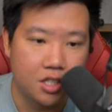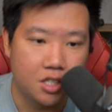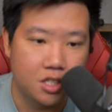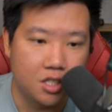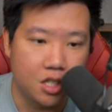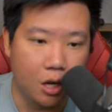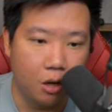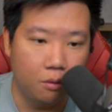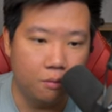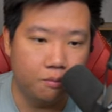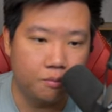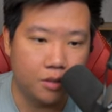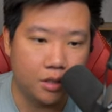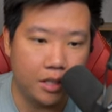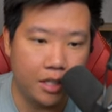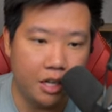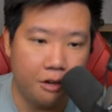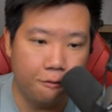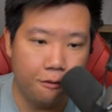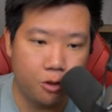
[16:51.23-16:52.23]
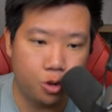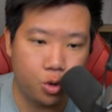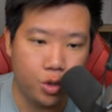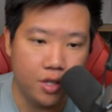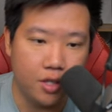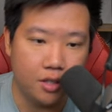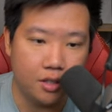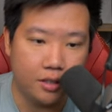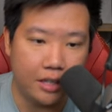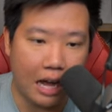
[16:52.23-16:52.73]
So
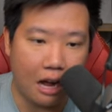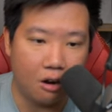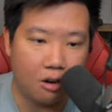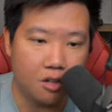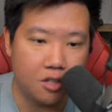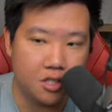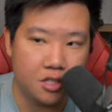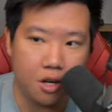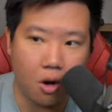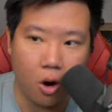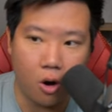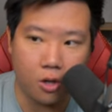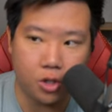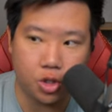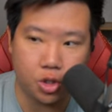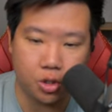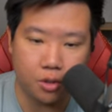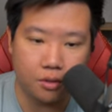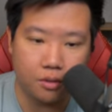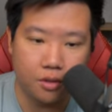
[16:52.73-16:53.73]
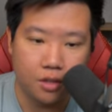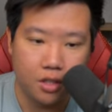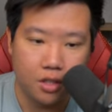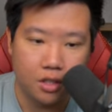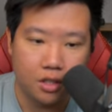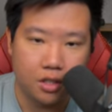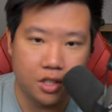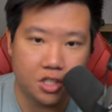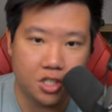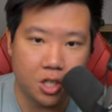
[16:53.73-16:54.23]
infantry counters archer.
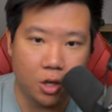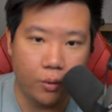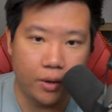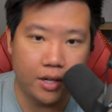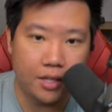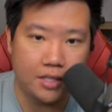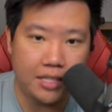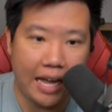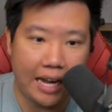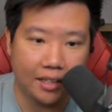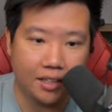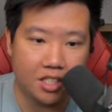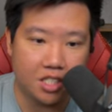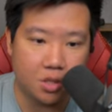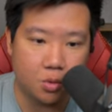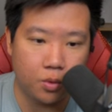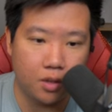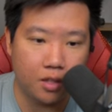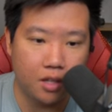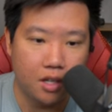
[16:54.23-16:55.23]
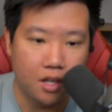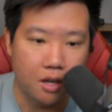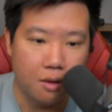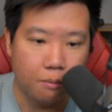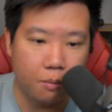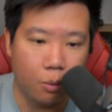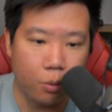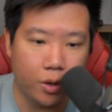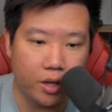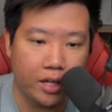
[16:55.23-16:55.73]
Let's go and attack this one,
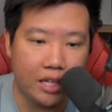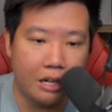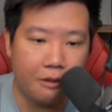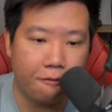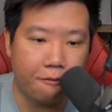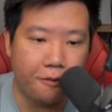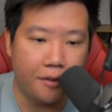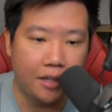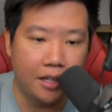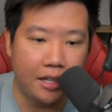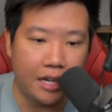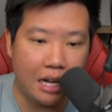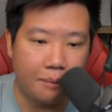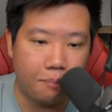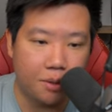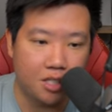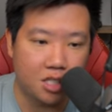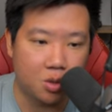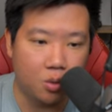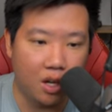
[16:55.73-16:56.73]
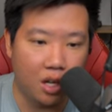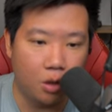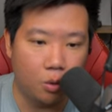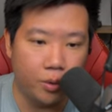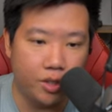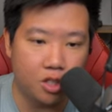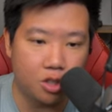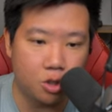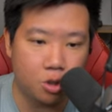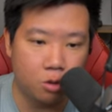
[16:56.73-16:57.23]
but we're gonna fill it up as well
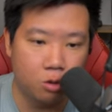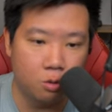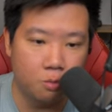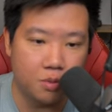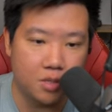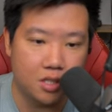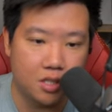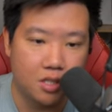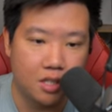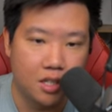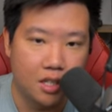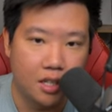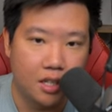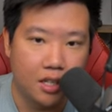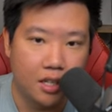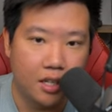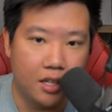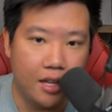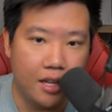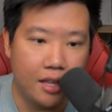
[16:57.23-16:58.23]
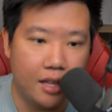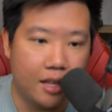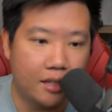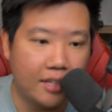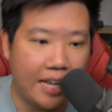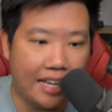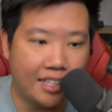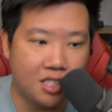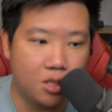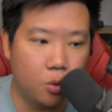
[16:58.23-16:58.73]
with troops, and
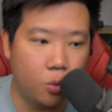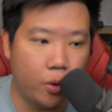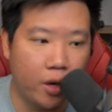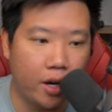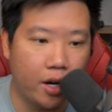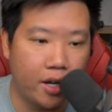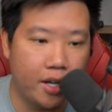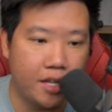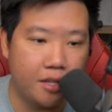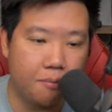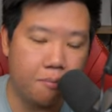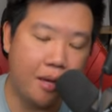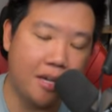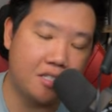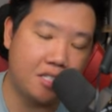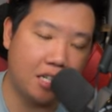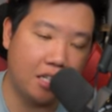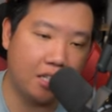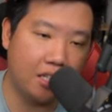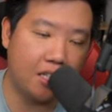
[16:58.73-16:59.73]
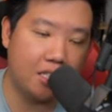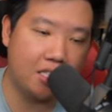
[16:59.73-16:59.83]
that's where it basically